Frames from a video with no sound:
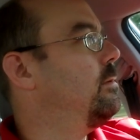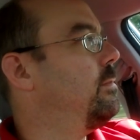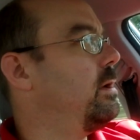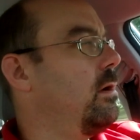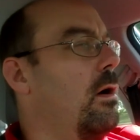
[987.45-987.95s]

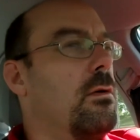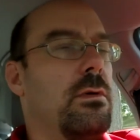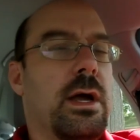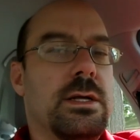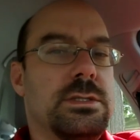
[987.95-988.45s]
Like, oh,
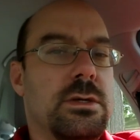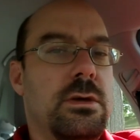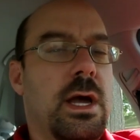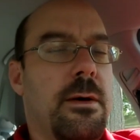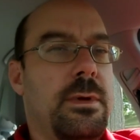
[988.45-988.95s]
okay, so you
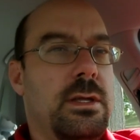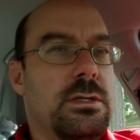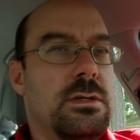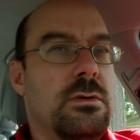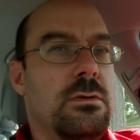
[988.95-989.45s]
got me
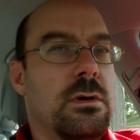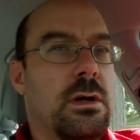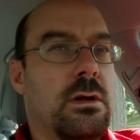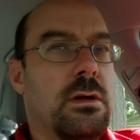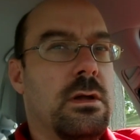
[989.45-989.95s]
to, uh,
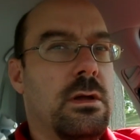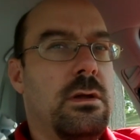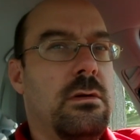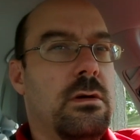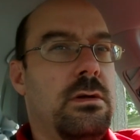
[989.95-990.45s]

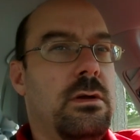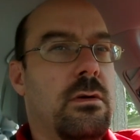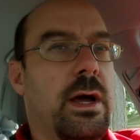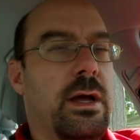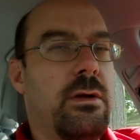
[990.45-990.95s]
you, you know,
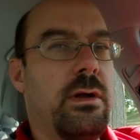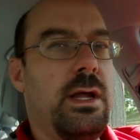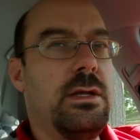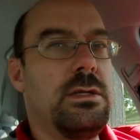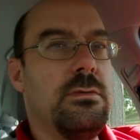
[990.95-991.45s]
I
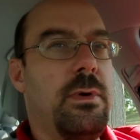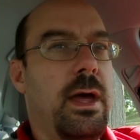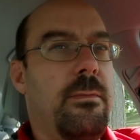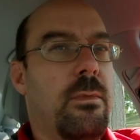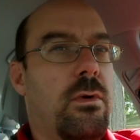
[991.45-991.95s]
agreed to
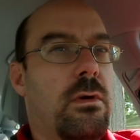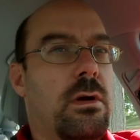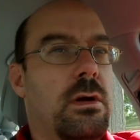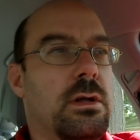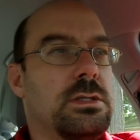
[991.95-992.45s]
pay
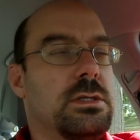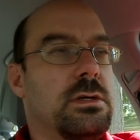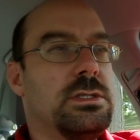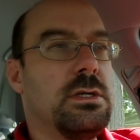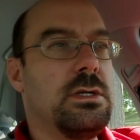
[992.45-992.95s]
more until
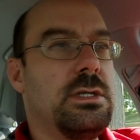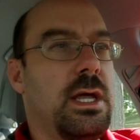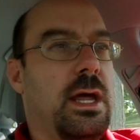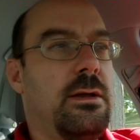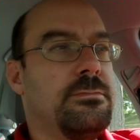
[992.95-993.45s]
a certain
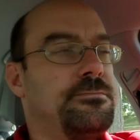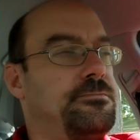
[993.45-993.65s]
date. And